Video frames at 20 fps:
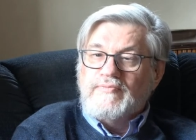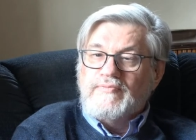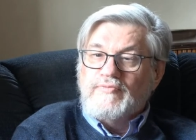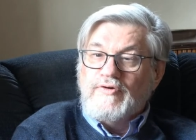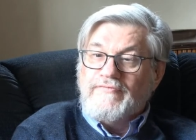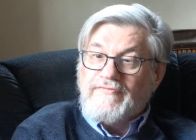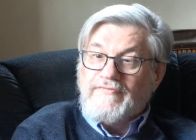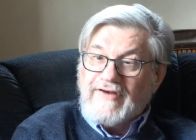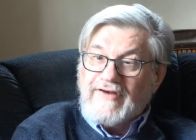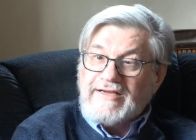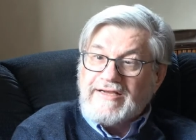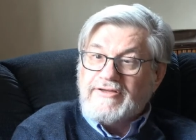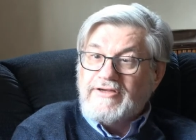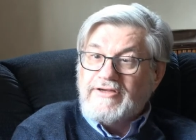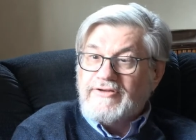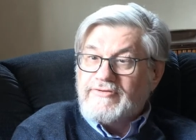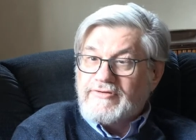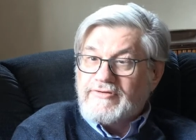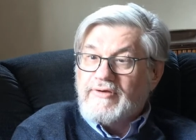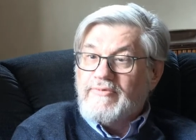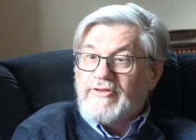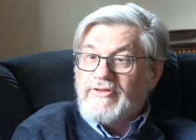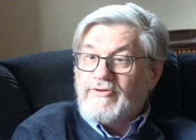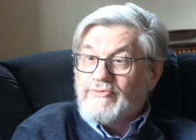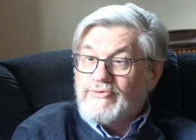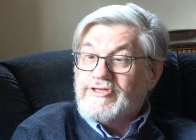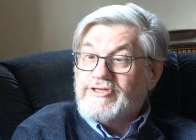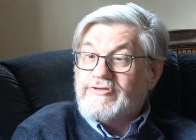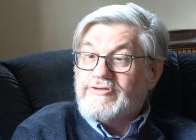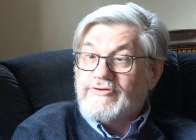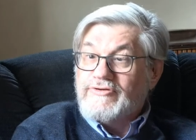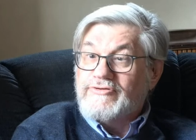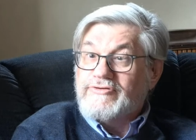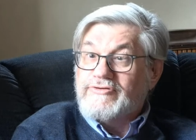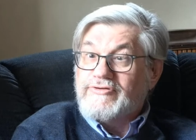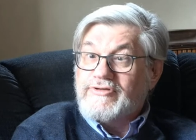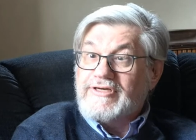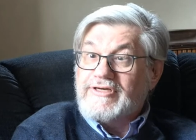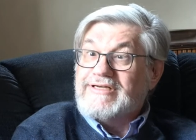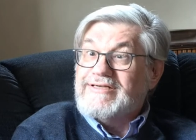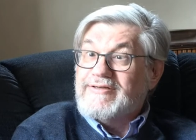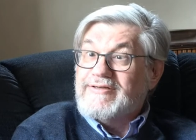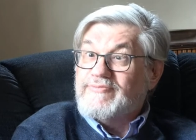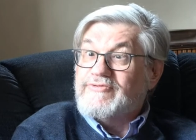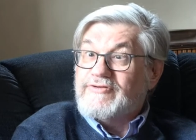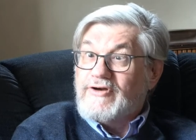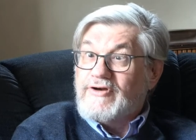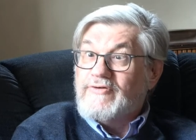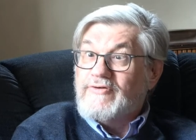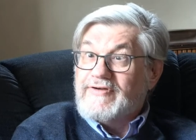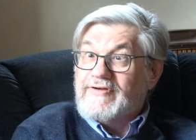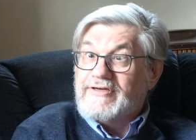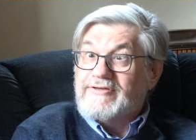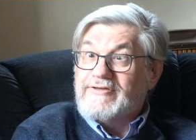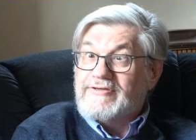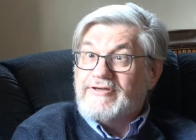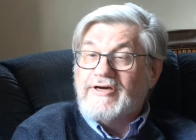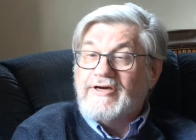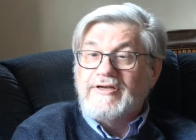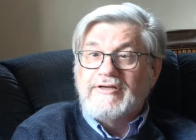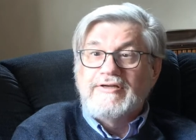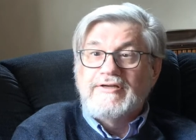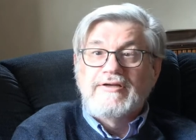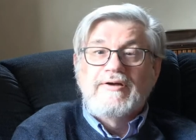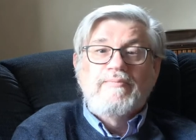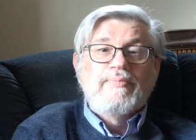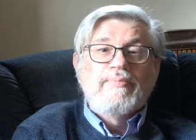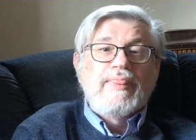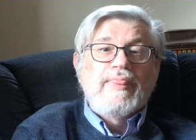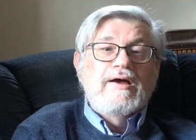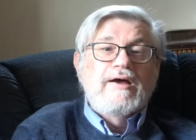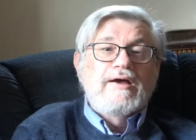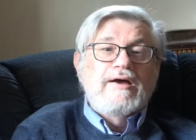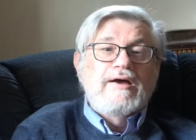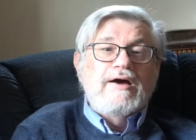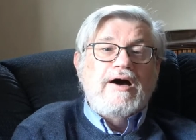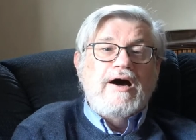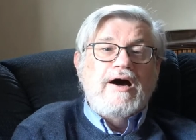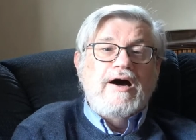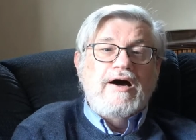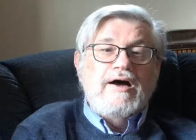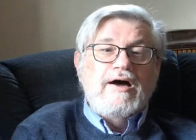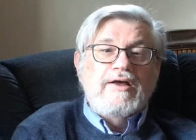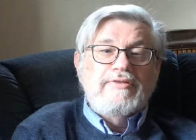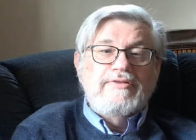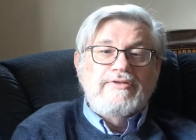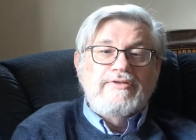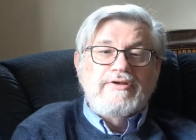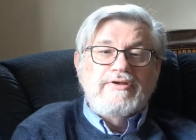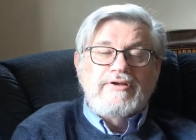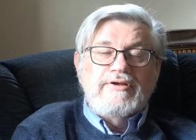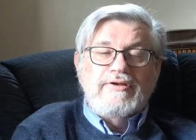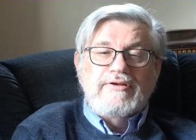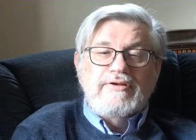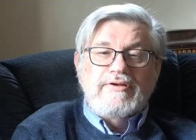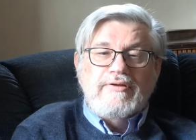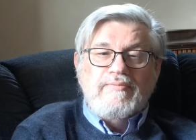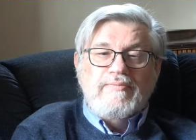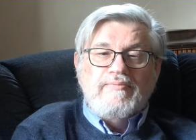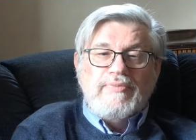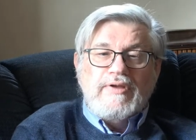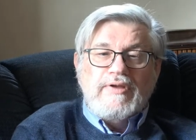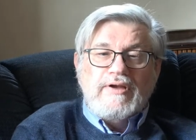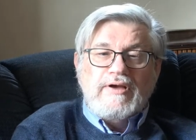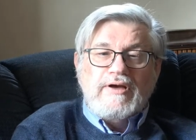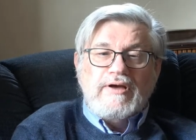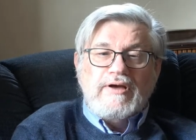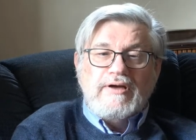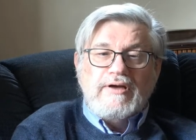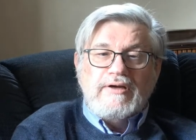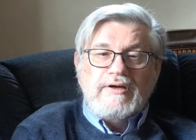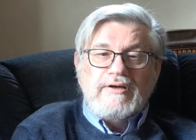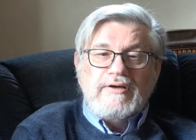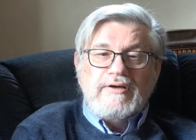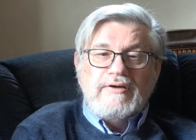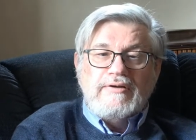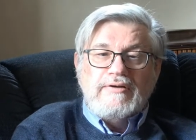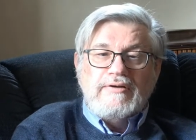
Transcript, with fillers: reflecting some of the research that he himself had done on the uh,